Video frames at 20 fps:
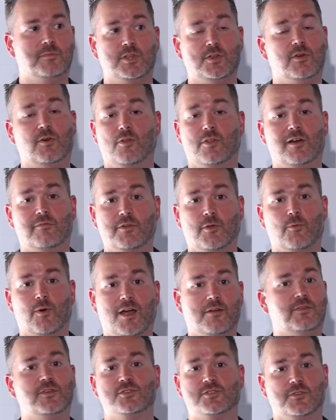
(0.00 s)
You don't love your
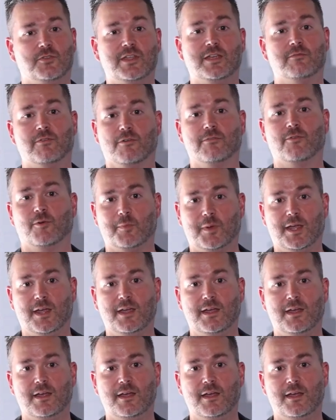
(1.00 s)
wife, you should leave her for me.